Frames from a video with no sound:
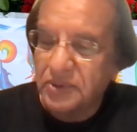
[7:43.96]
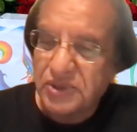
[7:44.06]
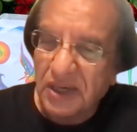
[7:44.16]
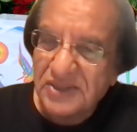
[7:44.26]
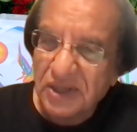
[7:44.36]

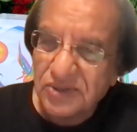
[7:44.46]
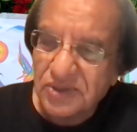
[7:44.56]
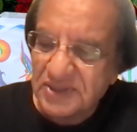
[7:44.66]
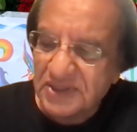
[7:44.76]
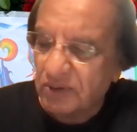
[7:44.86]
Charles
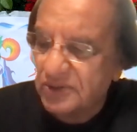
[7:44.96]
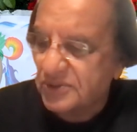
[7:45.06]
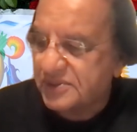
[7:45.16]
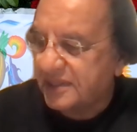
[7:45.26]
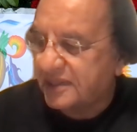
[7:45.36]
Hoskinson also
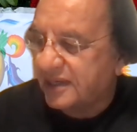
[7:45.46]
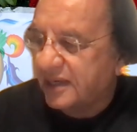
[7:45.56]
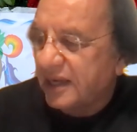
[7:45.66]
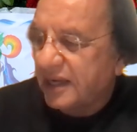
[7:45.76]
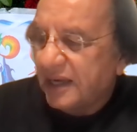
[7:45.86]
said that
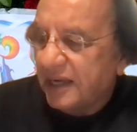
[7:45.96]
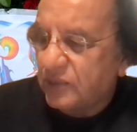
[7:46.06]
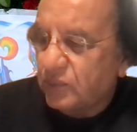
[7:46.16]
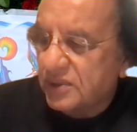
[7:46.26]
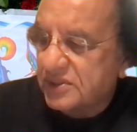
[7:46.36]
it
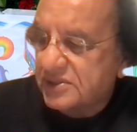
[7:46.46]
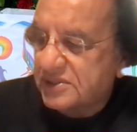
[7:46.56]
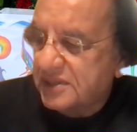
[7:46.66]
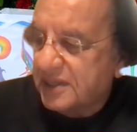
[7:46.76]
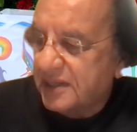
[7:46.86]

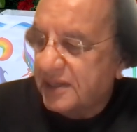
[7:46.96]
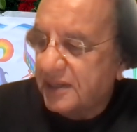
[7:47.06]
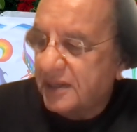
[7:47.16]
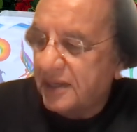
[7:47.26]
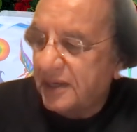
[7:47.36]
was
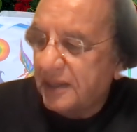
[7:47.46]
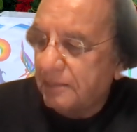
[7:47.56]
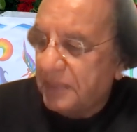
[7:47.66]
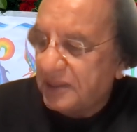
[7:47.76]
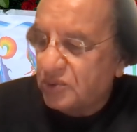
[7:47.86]
in a
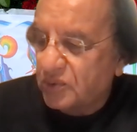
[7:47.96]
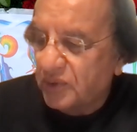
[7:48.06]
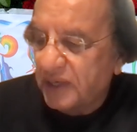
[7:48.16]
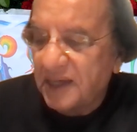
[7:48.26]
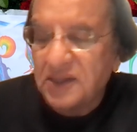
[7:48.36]
bid to
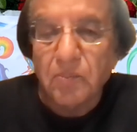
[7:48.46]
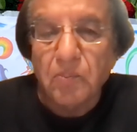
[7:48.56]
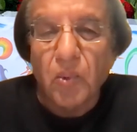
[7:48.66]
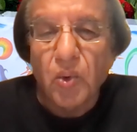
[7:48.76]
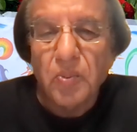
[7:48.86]
create a
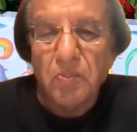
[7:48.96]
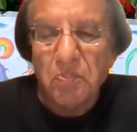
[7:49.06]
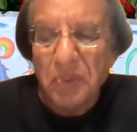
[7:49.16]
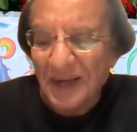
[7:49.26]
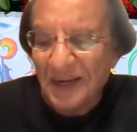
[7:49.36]
more
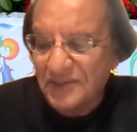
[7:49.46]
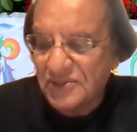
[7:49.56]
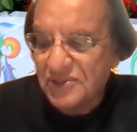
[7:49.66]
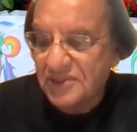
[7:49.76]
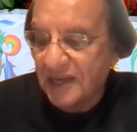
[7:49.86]

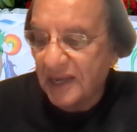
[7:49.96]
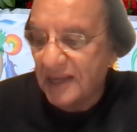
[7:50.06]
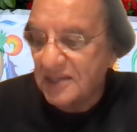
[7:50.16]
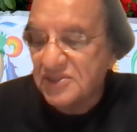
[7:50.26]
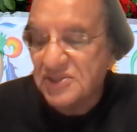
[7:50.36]
balanced
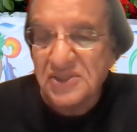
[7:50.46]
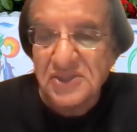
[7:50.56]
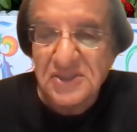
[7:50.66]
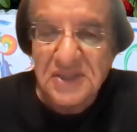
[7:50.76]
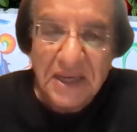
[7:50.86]
and
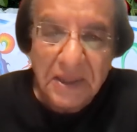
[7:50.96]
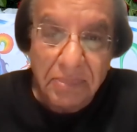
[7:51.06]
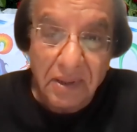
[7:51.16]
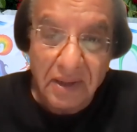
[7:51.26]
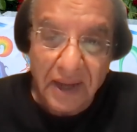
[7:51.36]

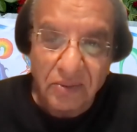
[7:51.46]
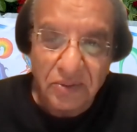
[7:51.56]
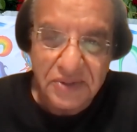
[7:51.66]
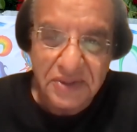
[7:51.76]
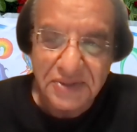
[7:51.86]
sustainable
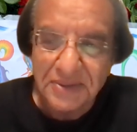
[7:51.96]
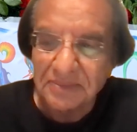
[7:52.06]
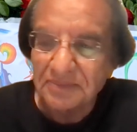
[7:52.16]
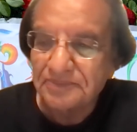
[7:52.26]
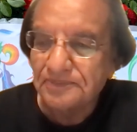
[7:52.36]
ecosystem.